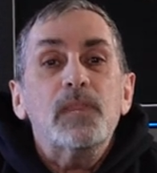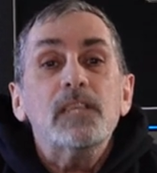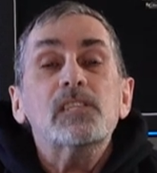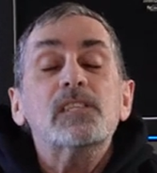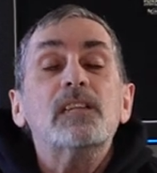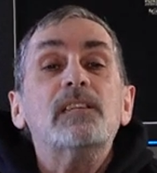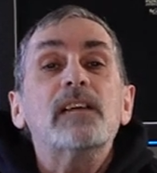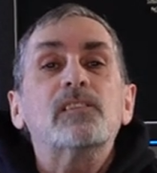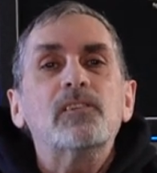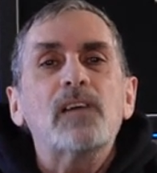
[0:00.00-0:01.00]
This
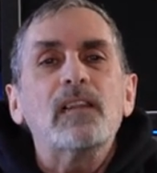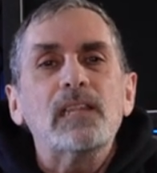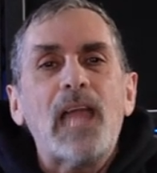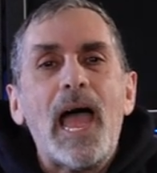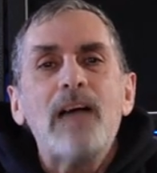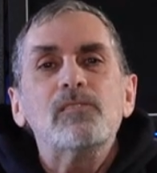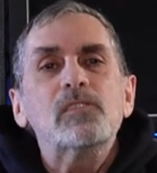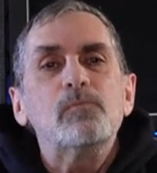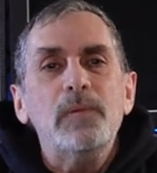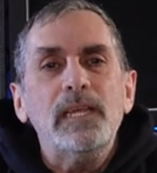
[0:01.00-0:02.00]
selector
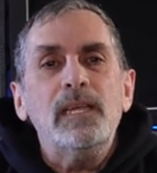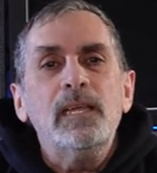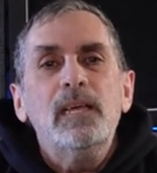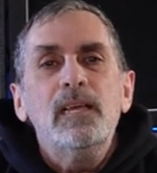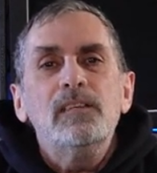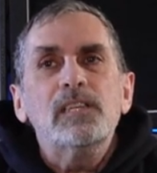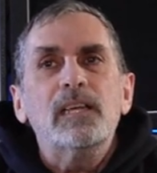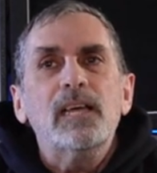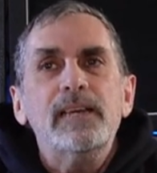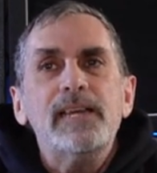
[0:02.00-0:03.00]
allows me
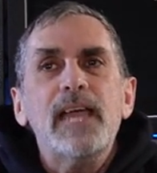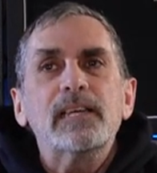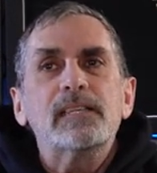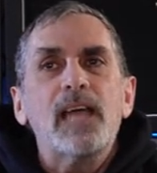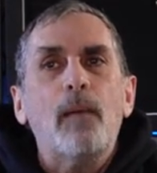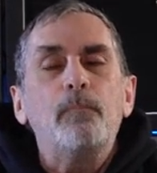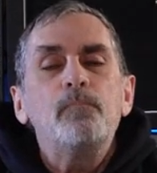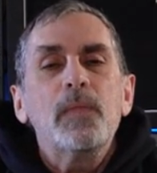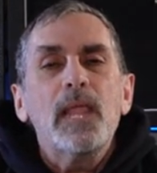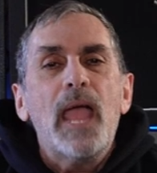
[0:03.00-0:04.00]
to connect up
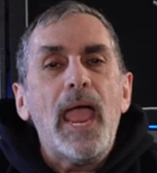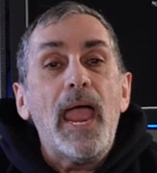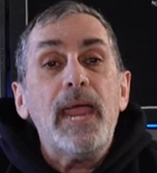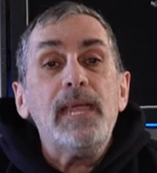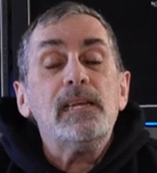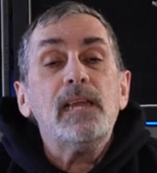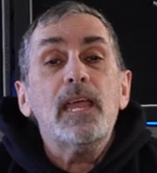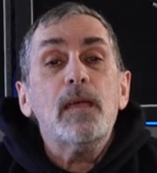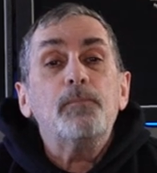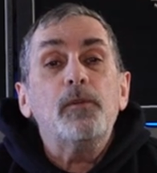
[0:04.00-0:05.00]
eight
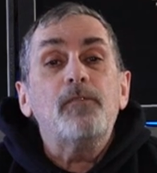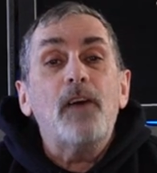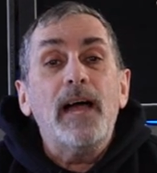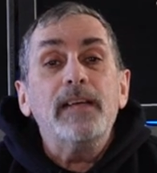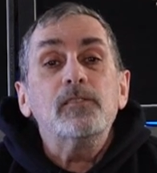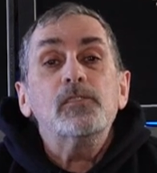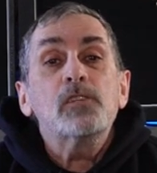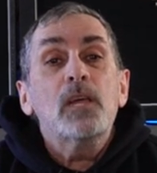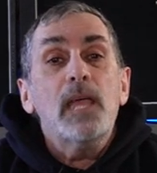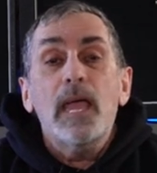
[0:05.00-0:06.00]

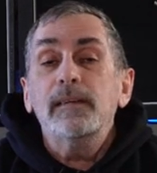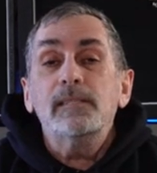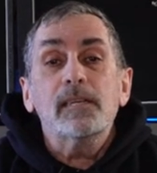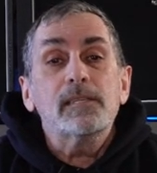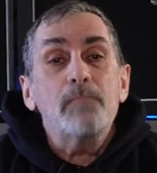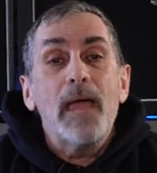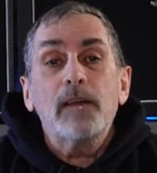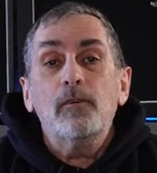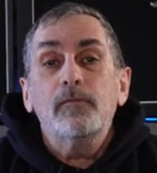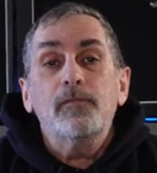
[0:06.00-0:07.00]
amplifiers, and it doesn't
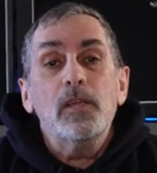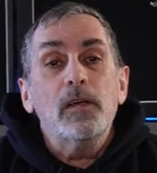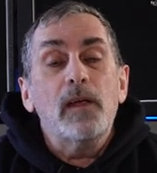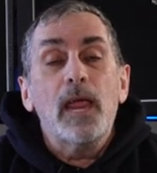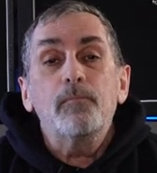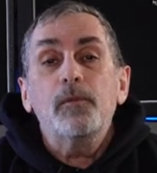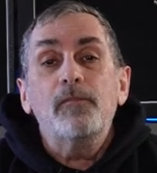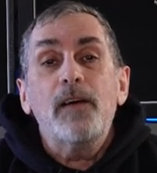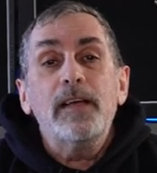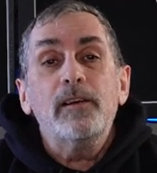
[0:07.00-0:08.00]
matter if they're
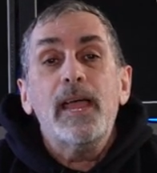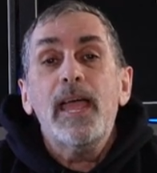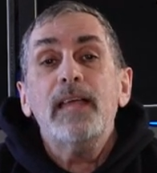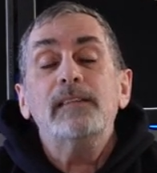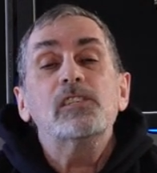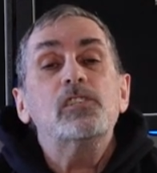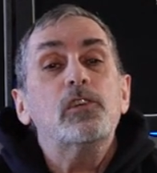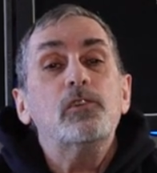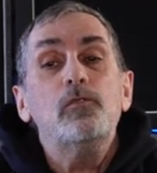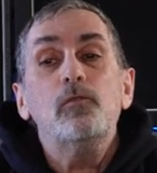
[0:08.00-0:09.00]
amplifier heads,
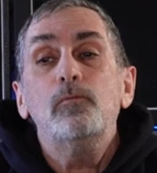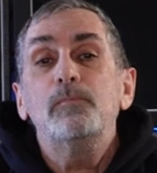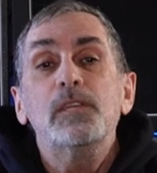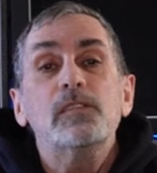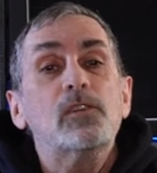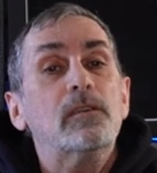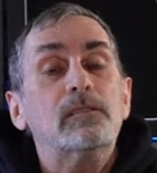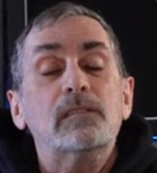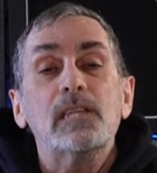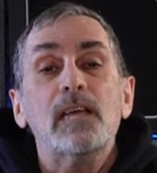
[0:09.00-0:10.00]
tube,
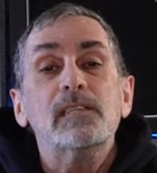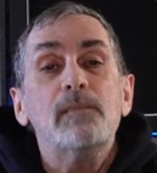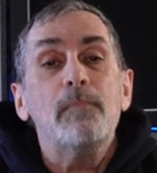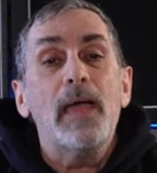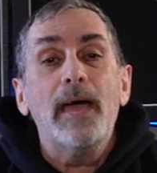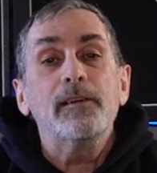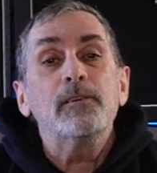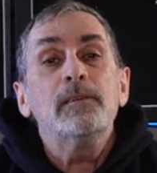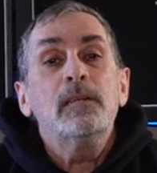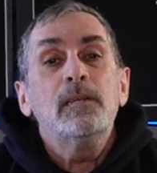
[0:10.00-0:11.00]
digital, doesn't matter,